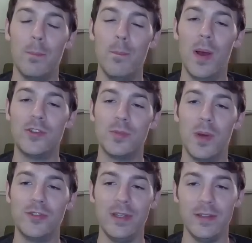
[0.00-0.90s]
much,
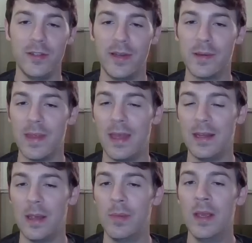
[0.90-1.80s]
much easier here in the end
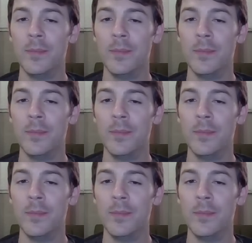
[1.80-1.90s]
game.